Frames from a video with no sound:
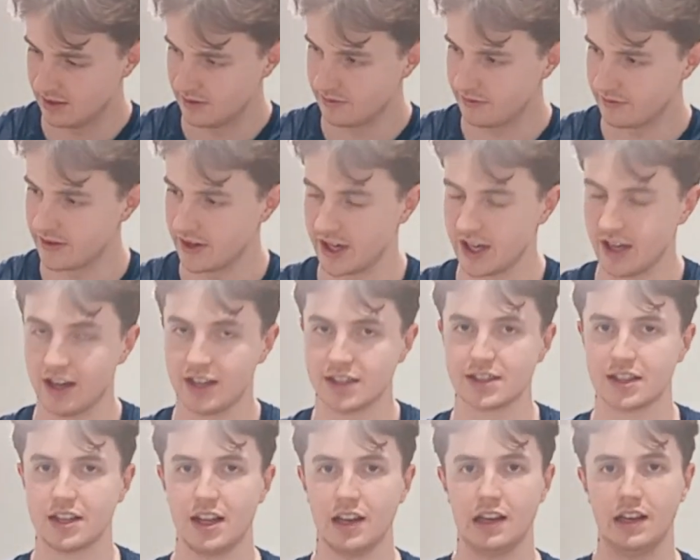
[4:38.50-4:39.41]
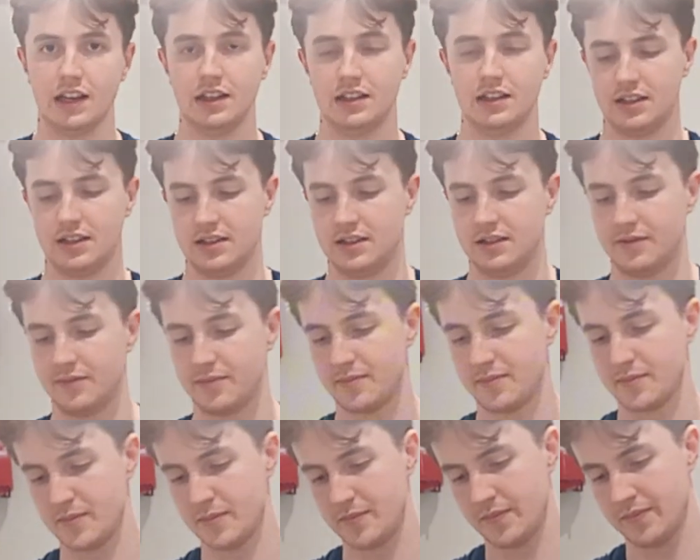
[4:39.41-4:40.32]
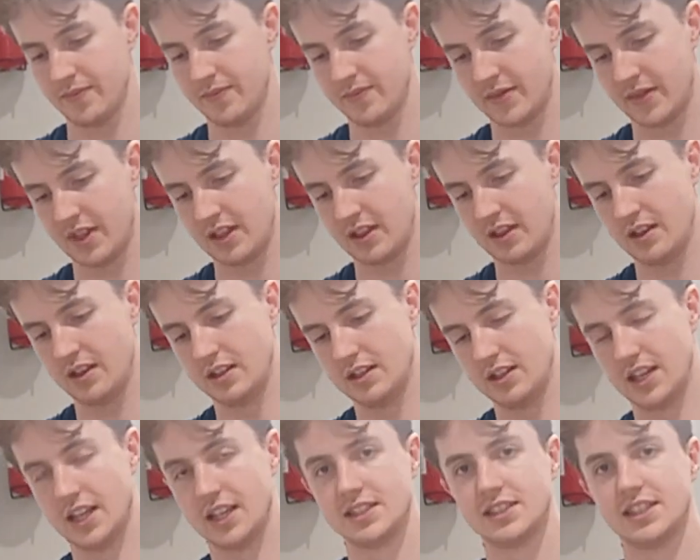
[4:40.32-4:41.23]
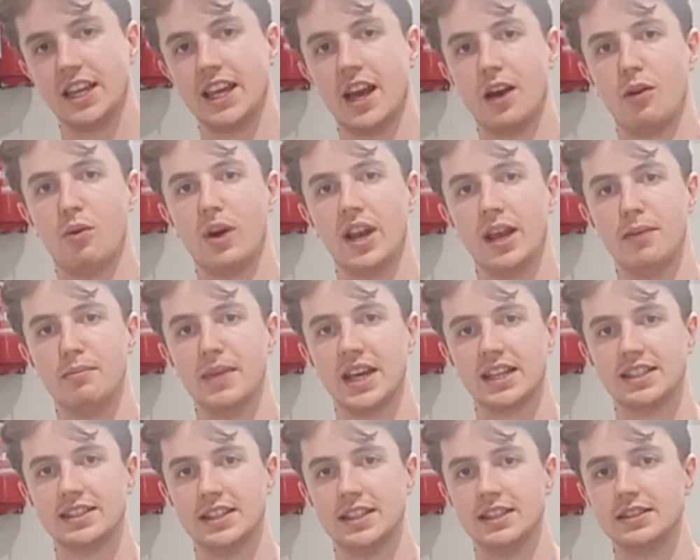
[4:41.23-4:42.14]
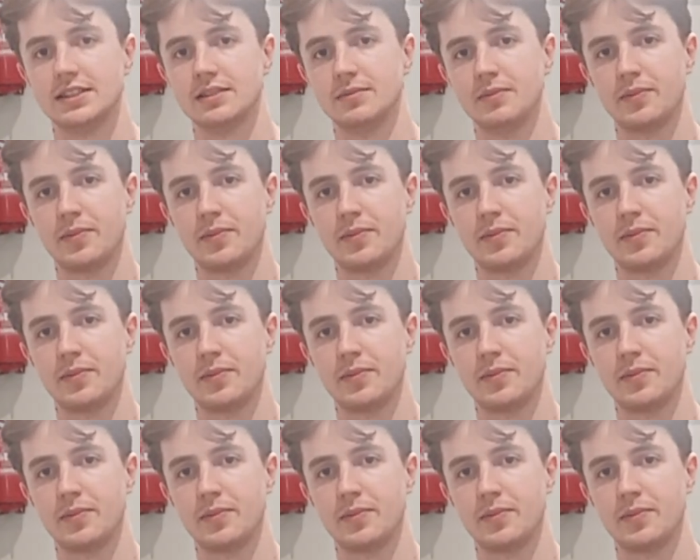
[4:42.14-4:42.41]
Very nice color. Let's see how well it mixes.